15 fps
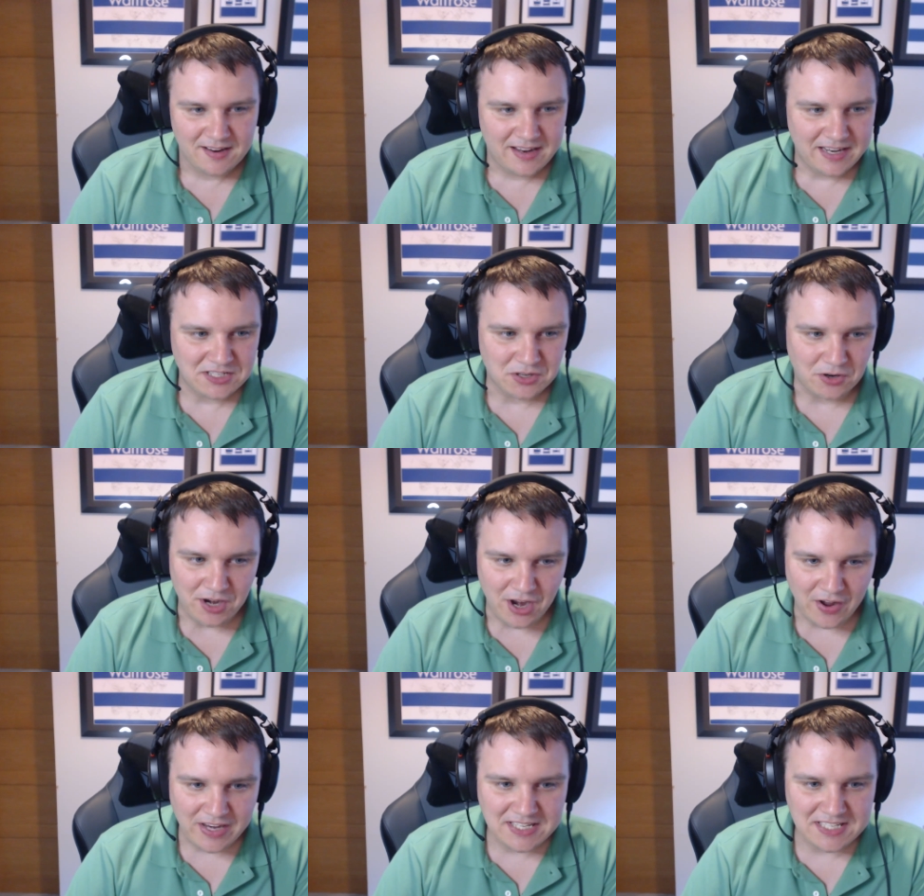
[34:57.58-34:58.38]
He's got
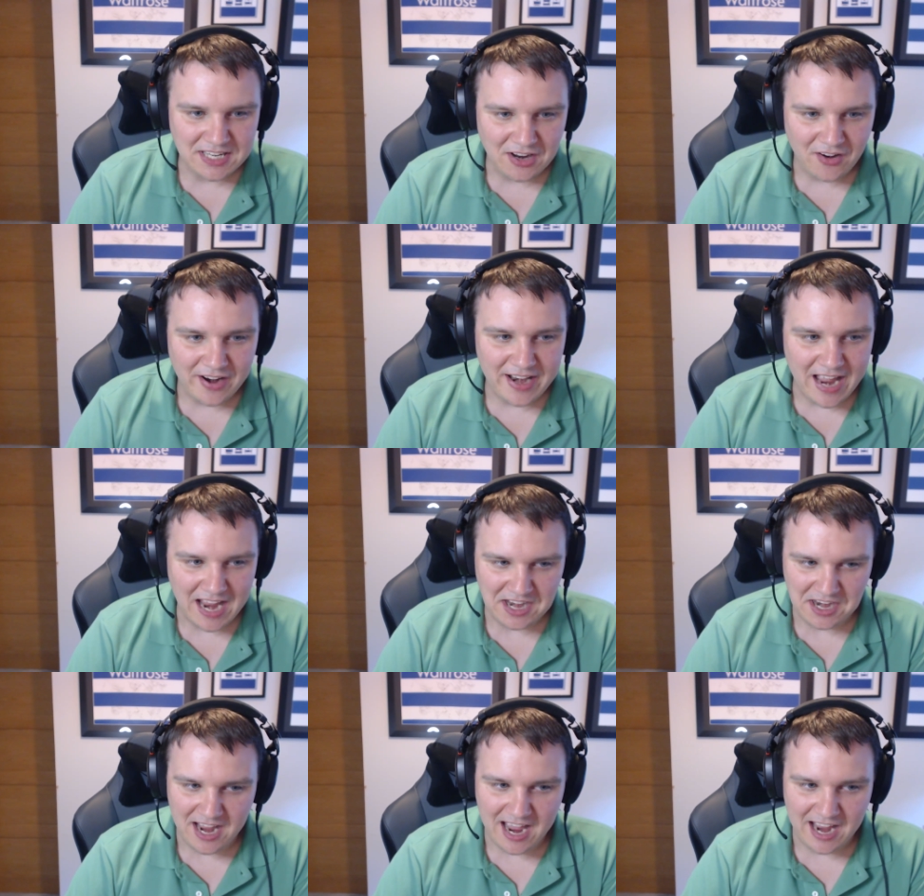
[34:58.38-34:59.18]
99
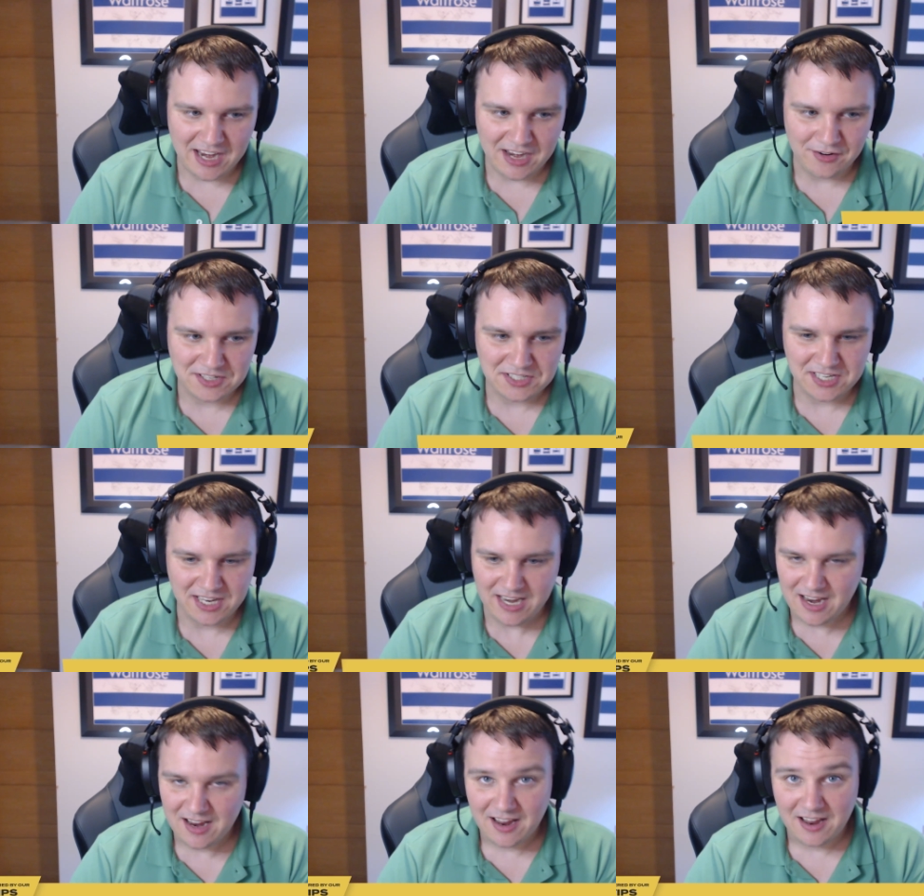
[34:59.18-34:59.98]
heading
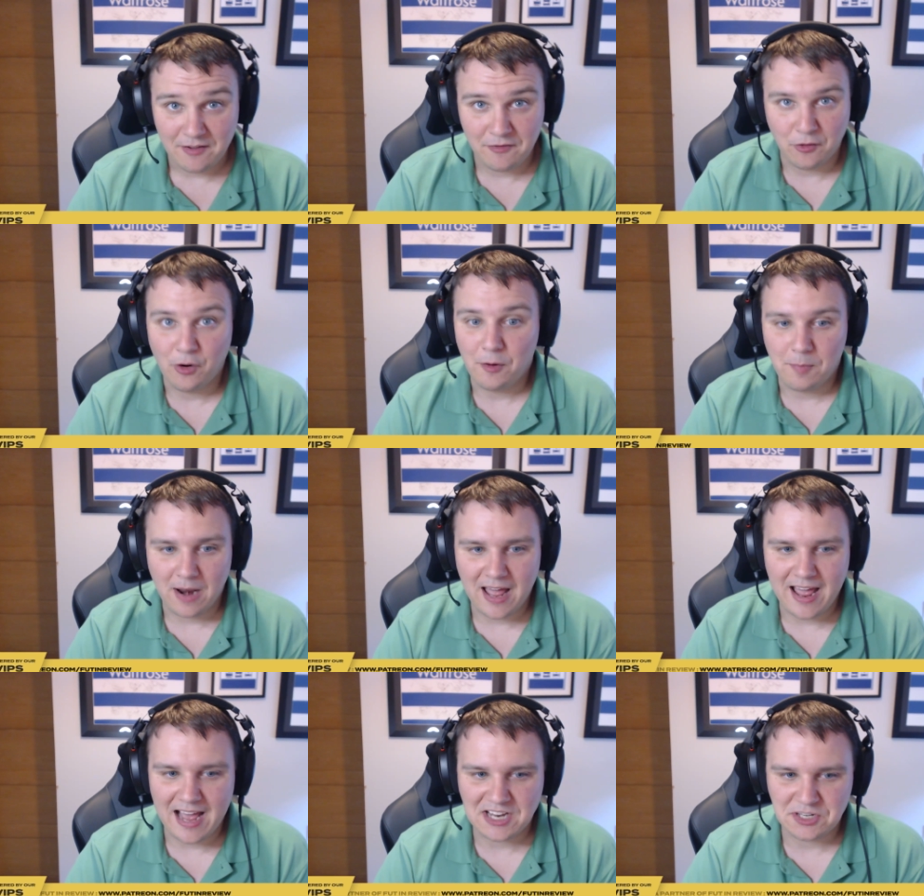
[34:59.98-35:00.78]
accuracy for a
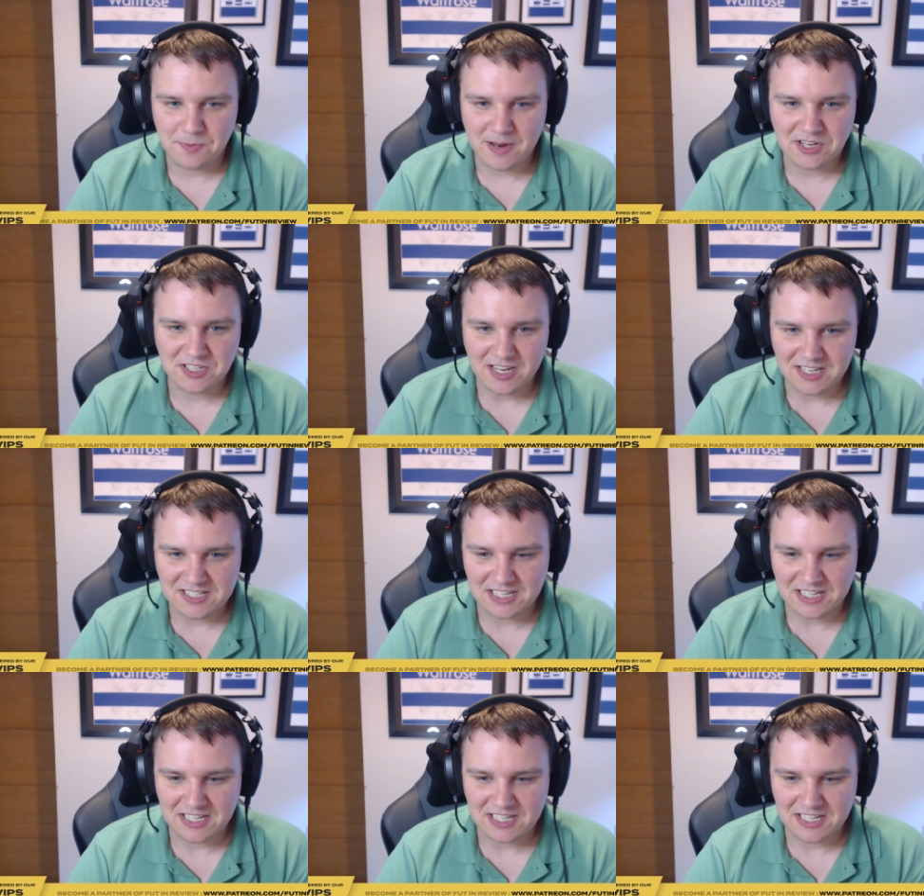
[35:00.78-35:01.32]
player, as you mentioned, at